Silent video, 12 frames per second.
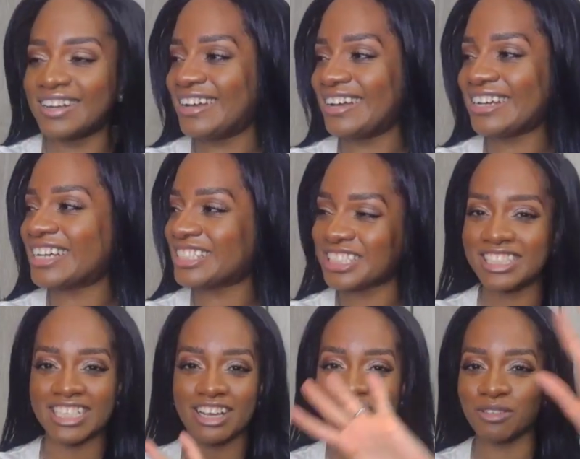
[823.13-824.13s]
because
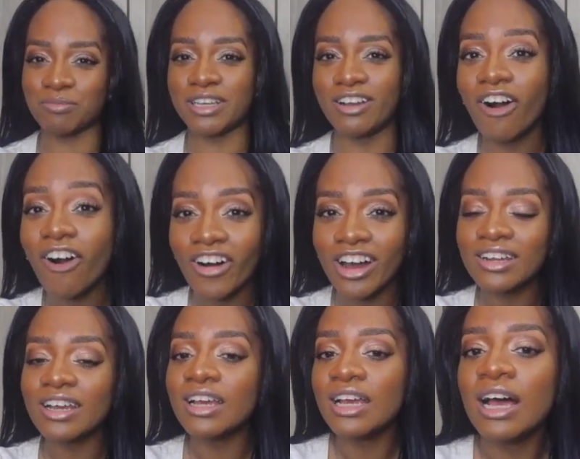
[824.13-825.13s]
these hairs will be gone.
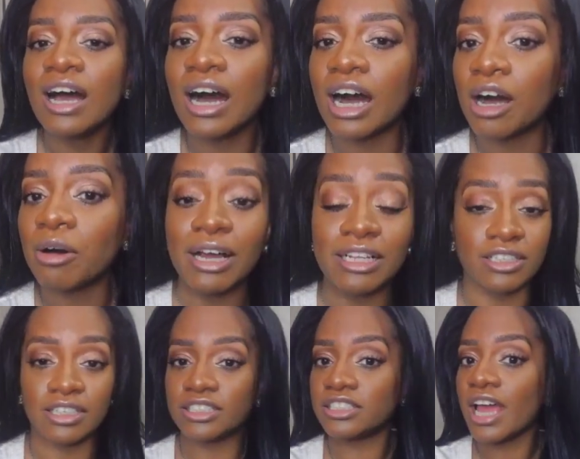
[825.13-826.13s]
I
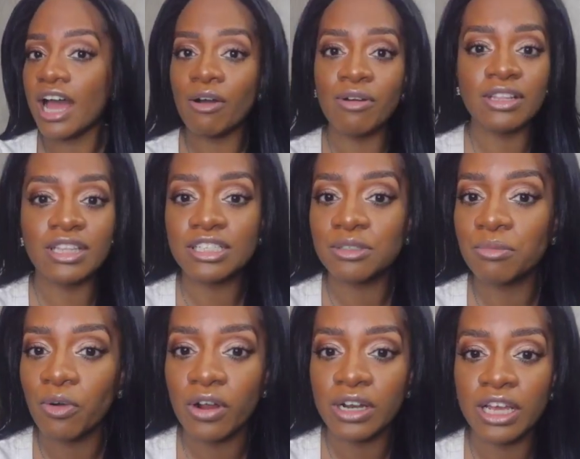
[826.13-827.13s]
took a shower this
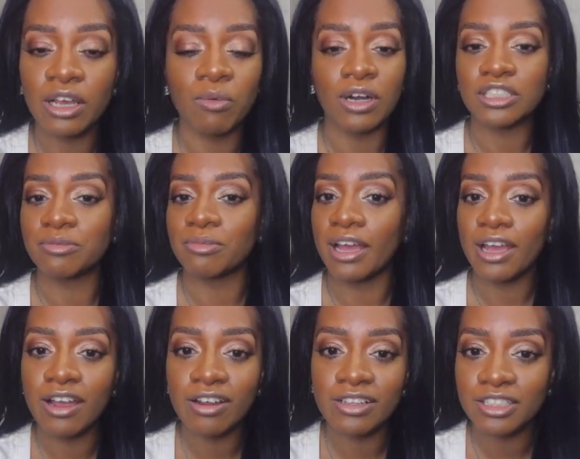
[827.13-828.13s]
morning, washed my
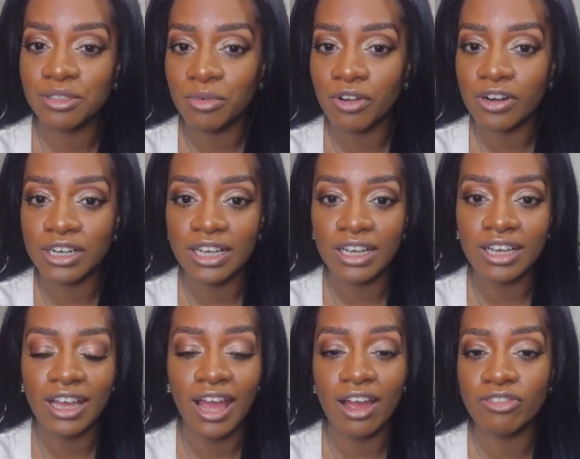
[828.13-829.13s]
hair this
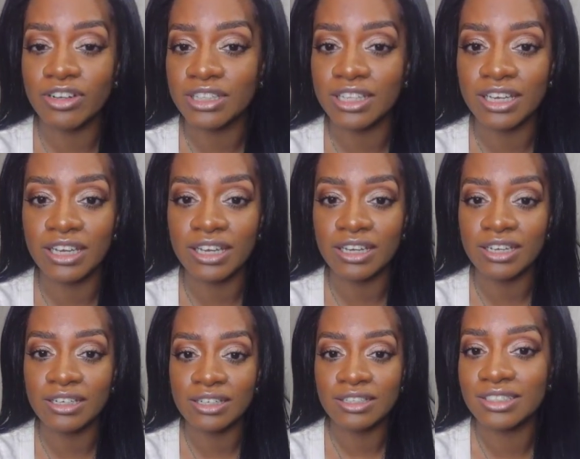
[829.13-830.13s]
morning.
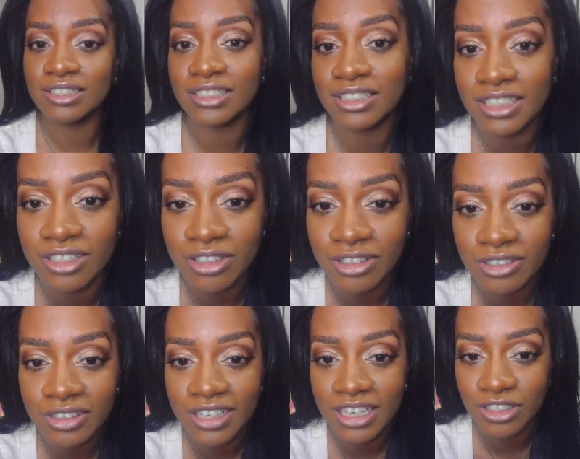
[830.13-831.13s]
Everything
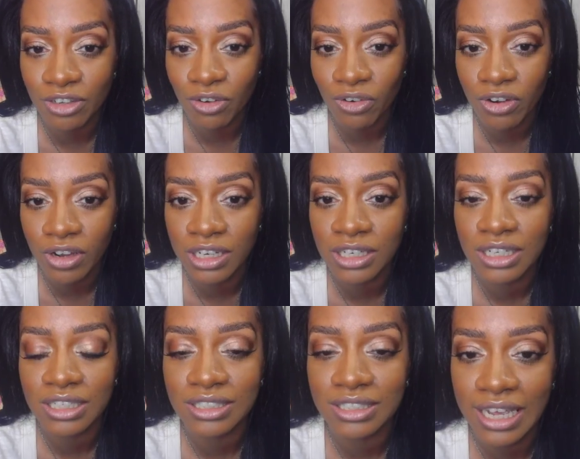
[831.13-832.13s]
still is on
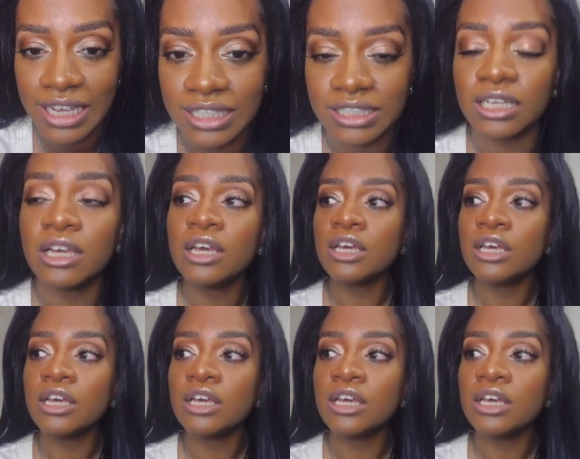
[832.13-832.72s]
nice.